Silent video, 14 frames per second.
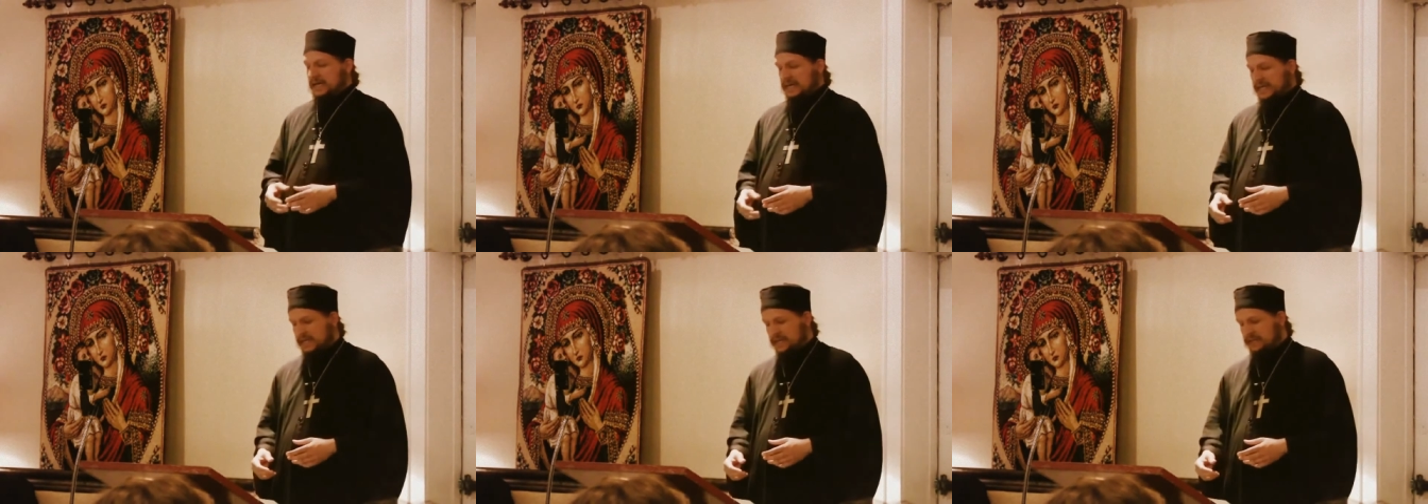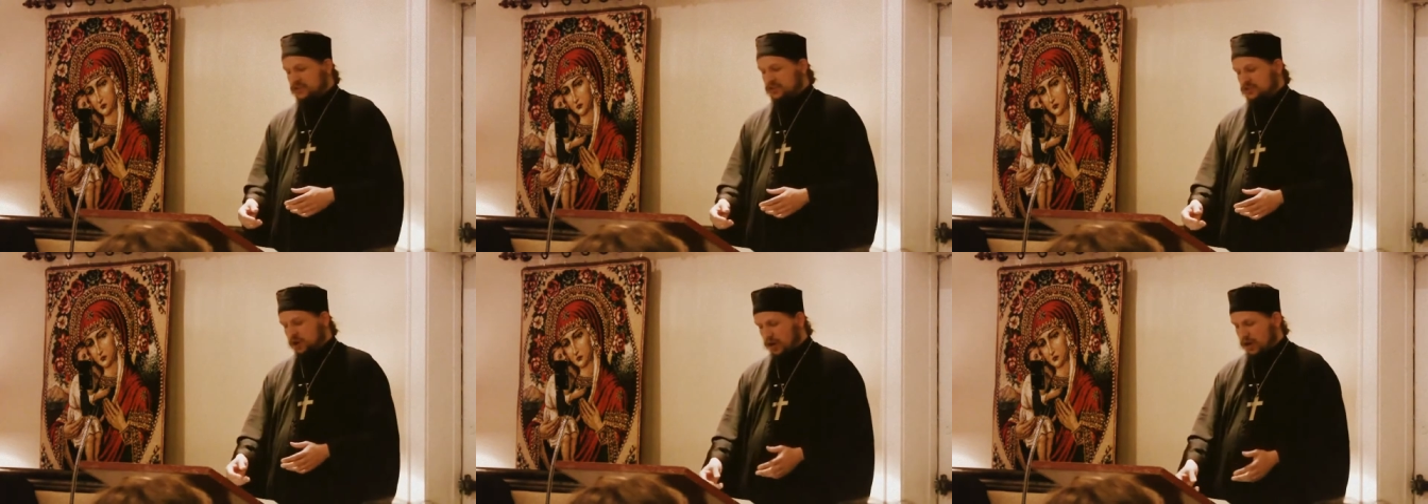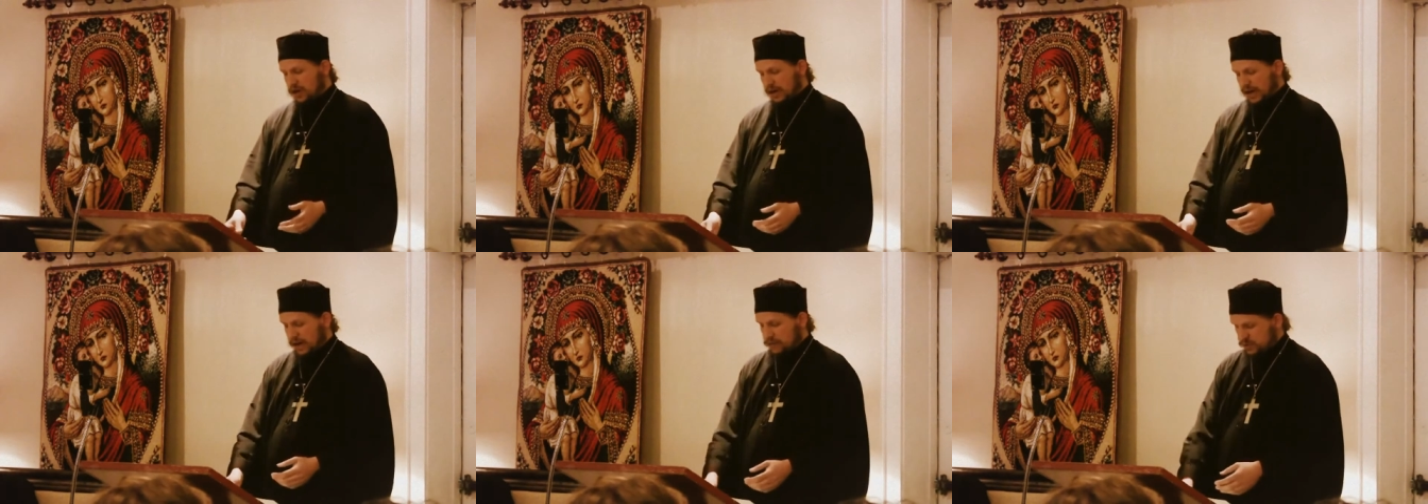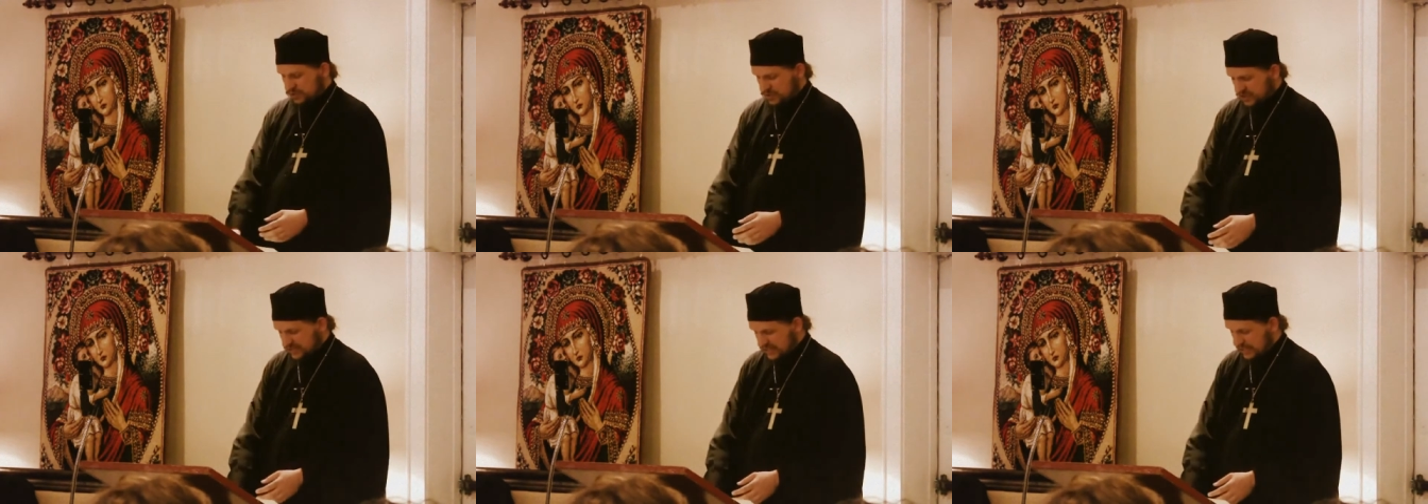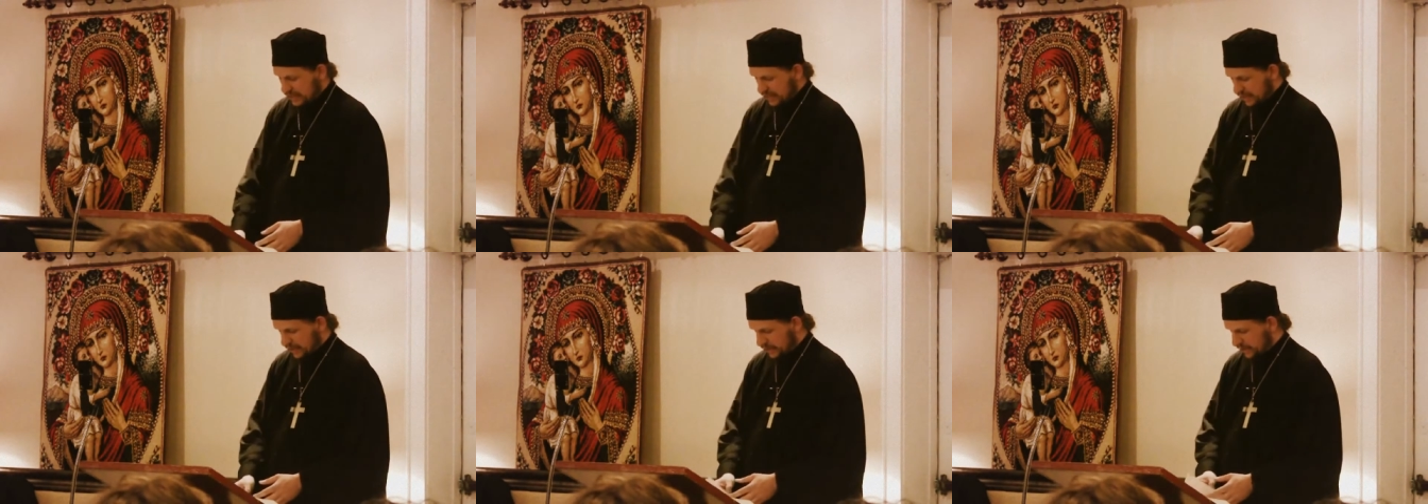He saw and was seen
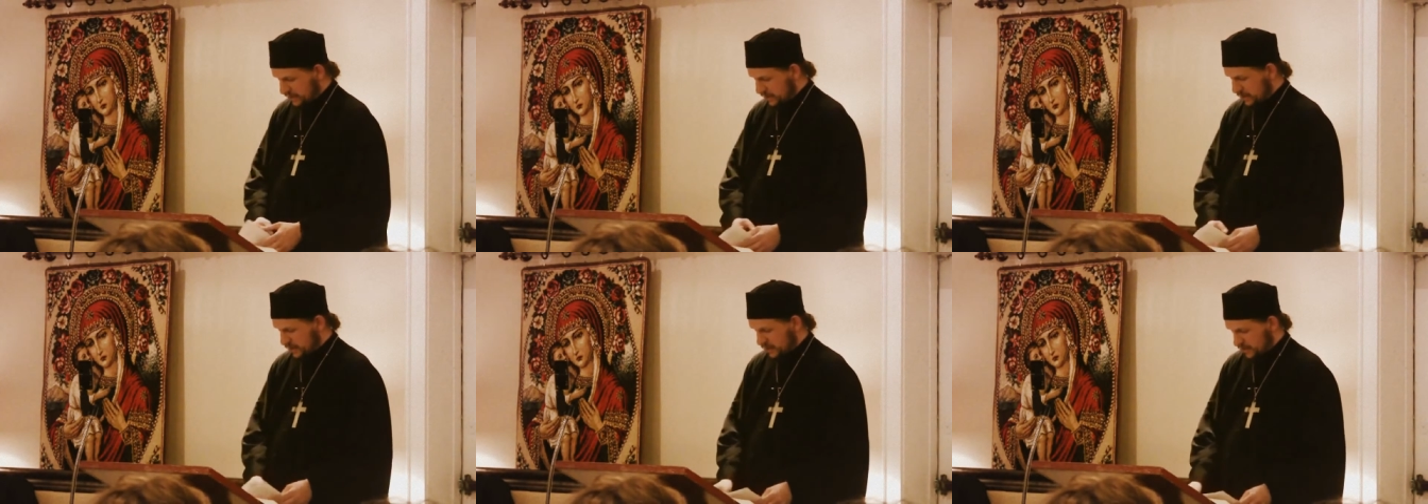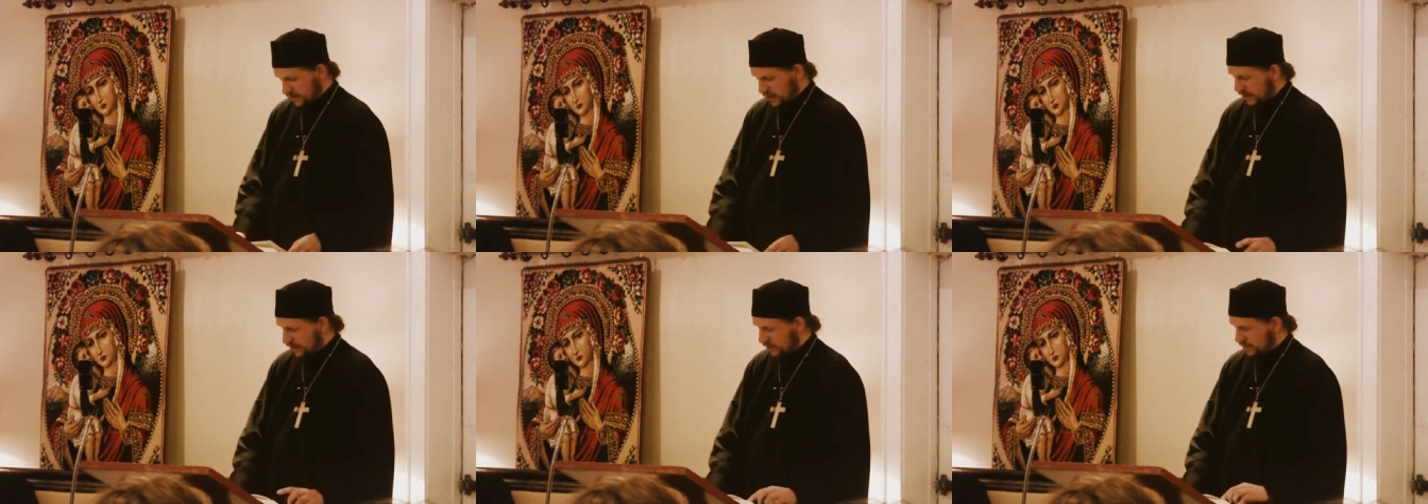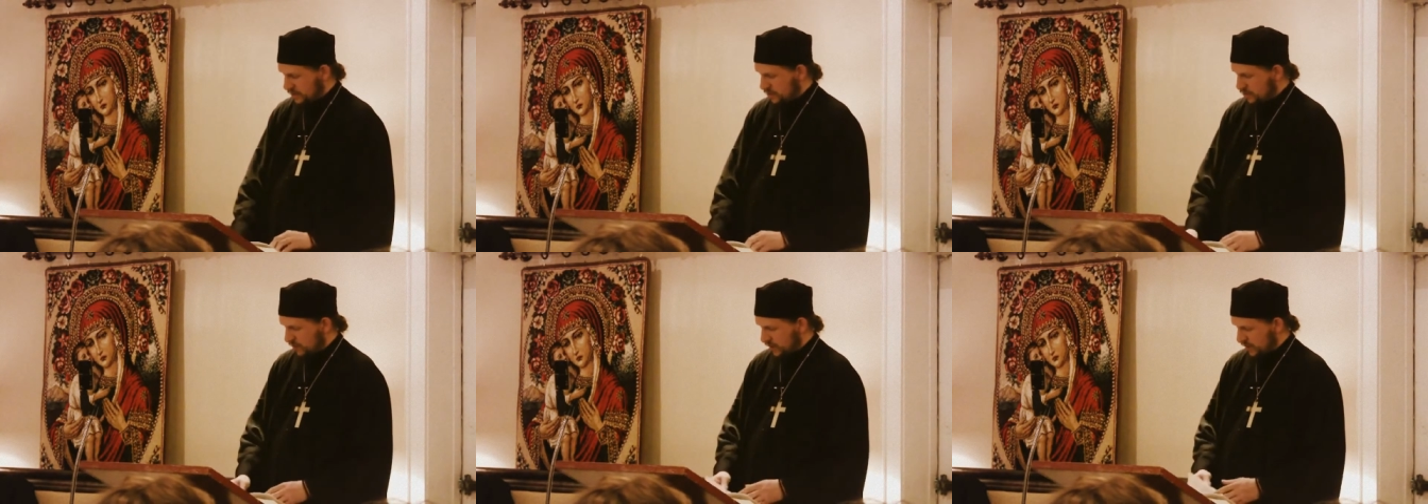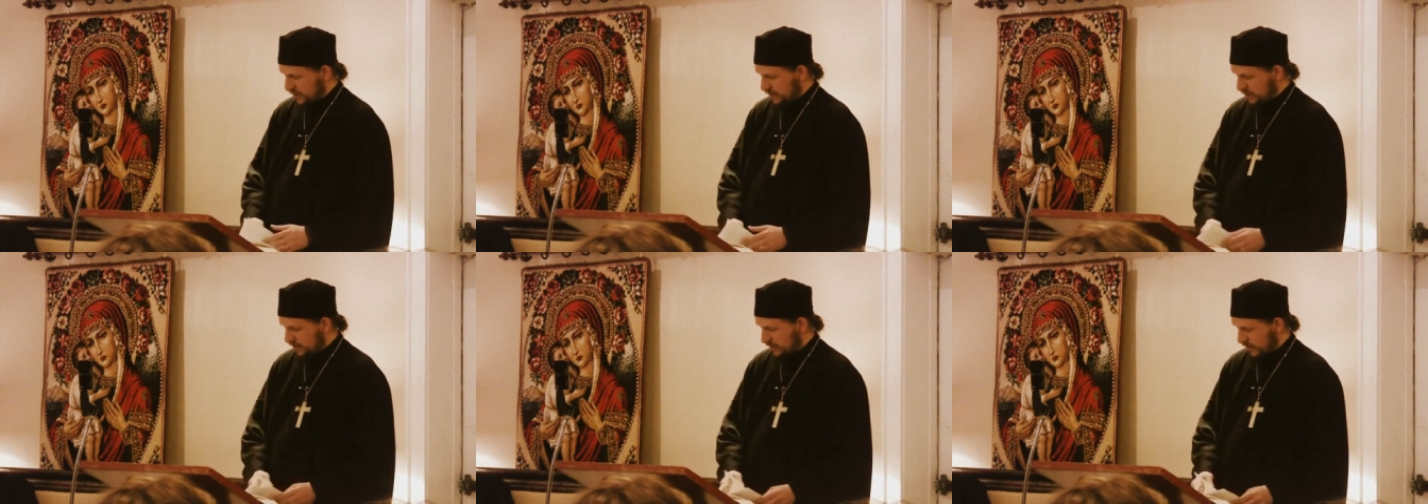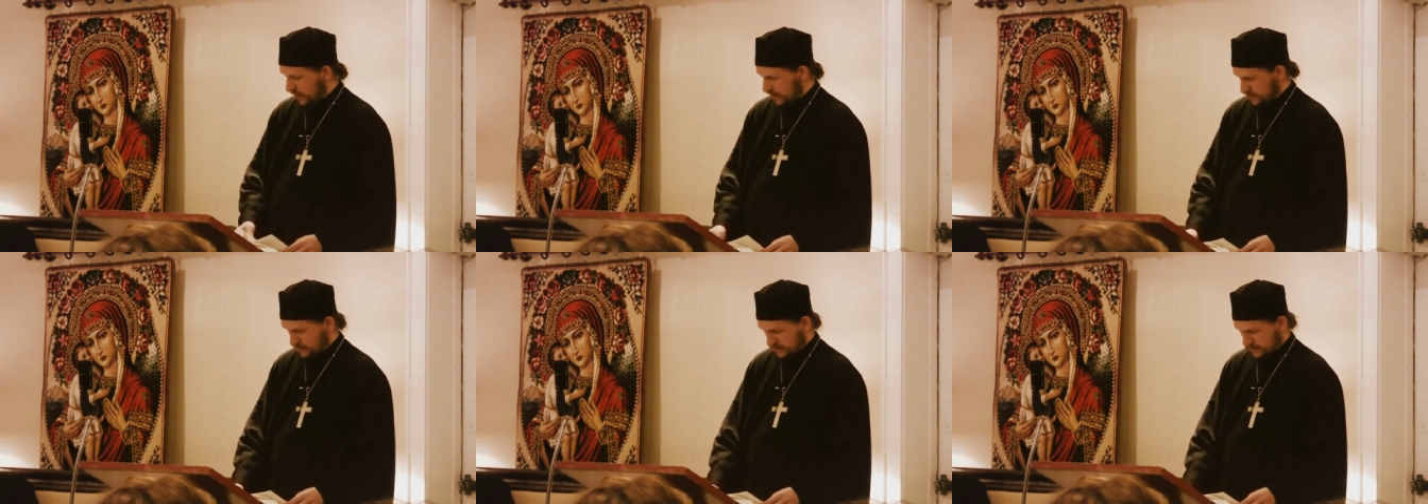in the uncreated
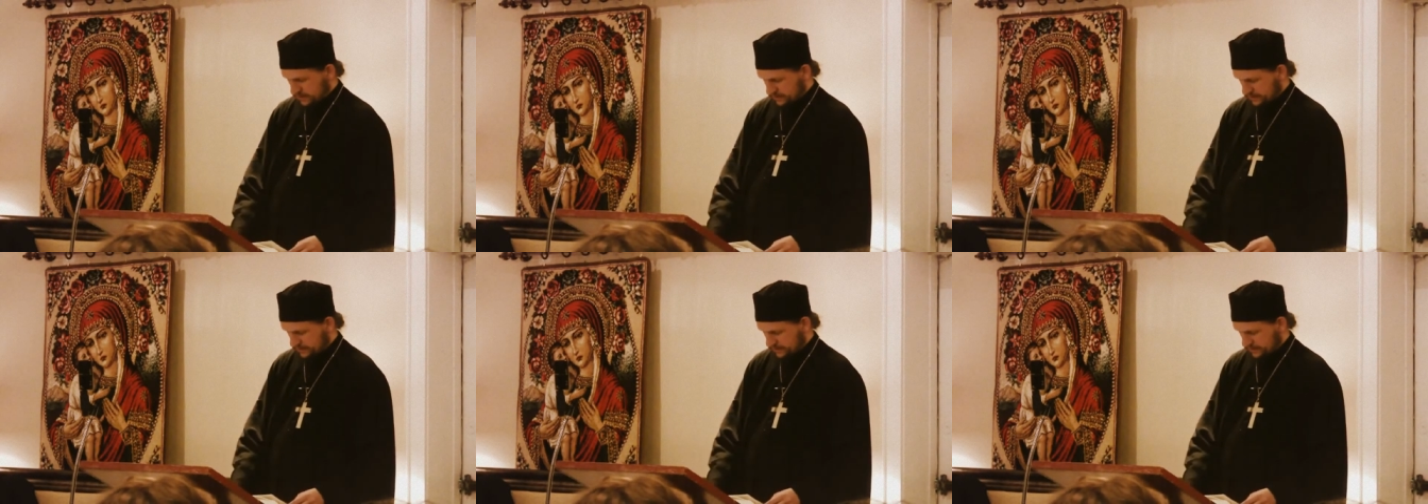light.